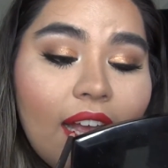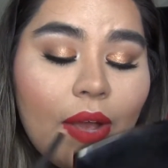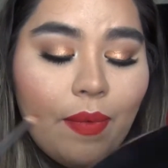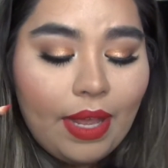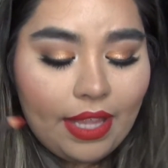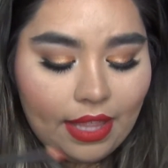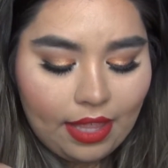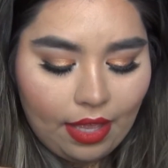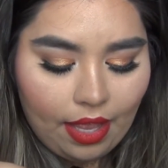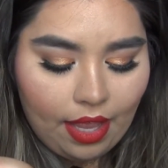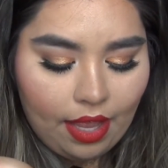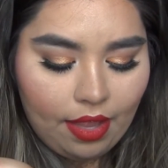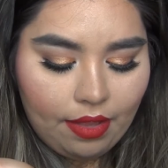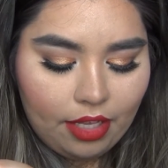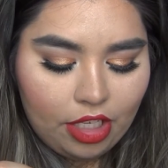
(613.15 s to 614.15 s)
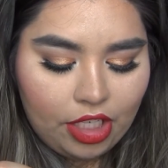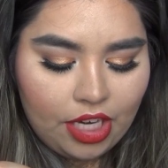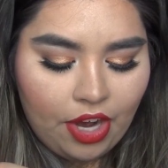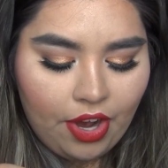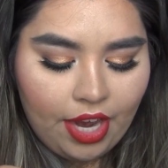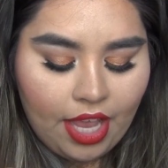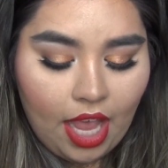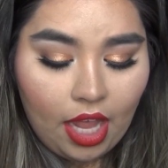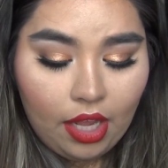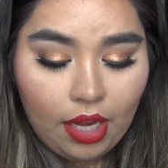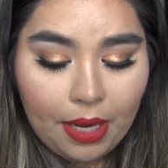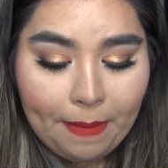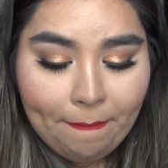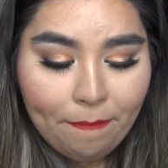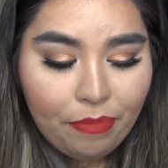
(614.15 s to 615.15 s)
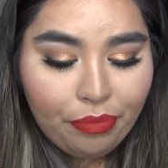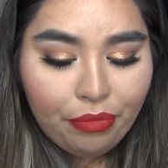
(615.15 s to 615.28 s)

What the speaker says: with the cherry color,